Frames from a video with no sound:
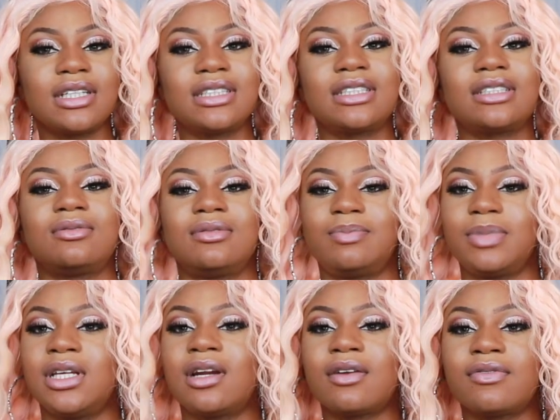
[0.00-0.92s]
Linda, we
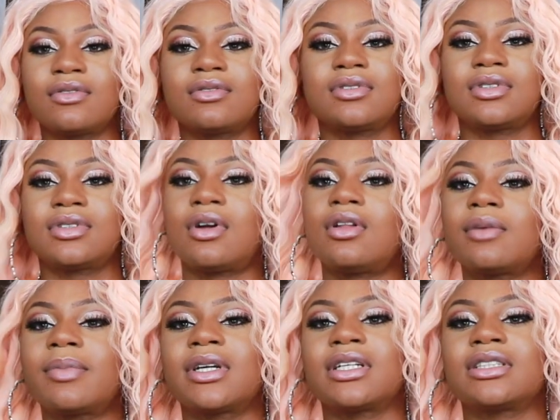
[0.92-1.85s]
get our phones, call
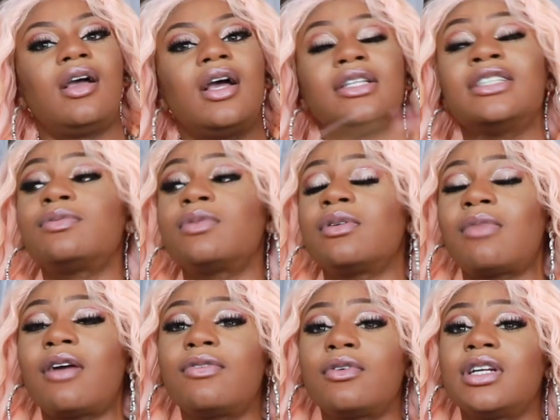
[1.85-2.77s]
our parents. At this point,
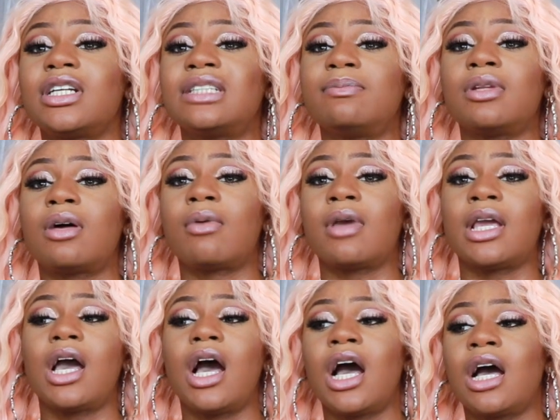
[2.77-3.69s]
my phone is
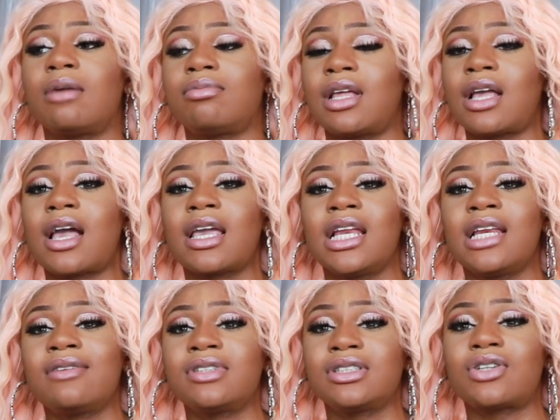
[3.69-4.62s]
blowing up. Like, I
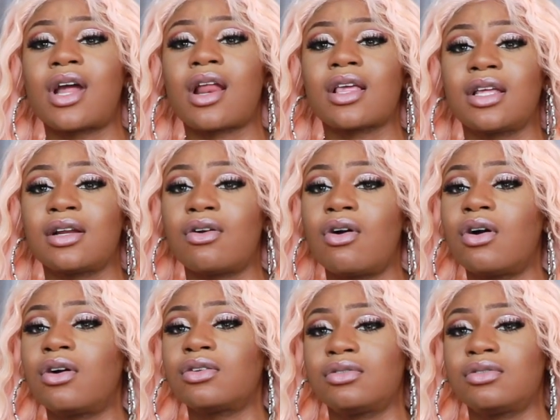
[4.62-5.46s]
can't even try to get a call